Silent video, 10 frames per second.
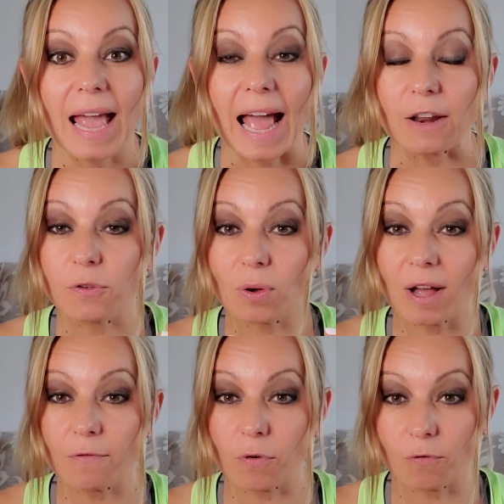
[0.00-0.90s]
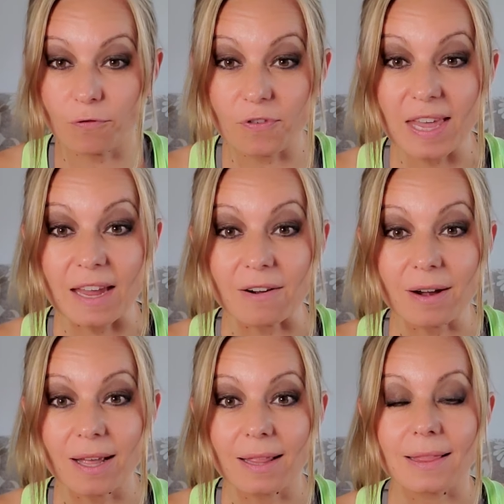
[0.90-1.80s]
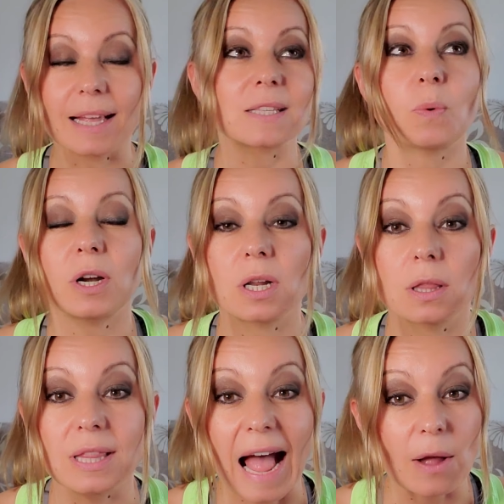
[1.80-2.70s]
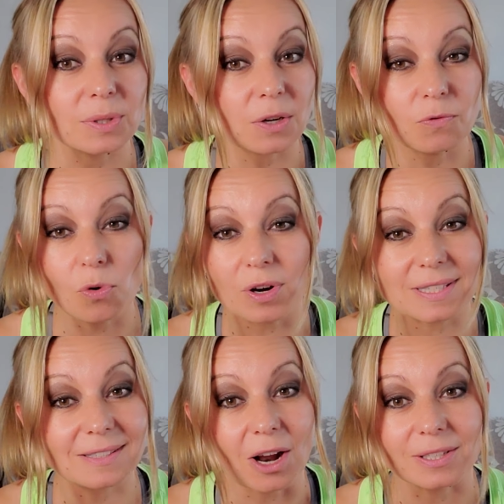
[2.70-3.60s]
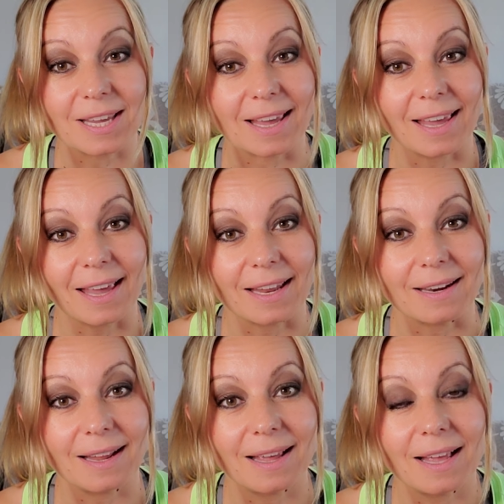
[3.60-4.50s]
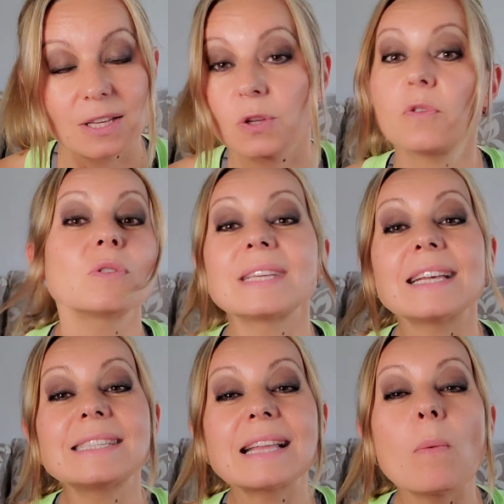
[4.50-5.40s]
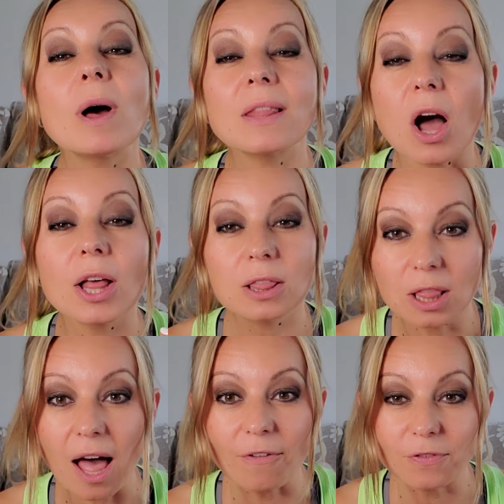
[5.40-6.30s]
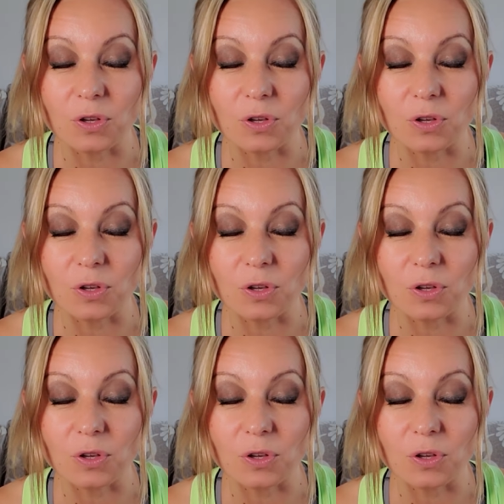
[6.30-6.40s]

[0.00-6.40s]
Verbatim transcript: And if you come from fear, that's where the doubt and worry start kicking in. So if you say someone, I love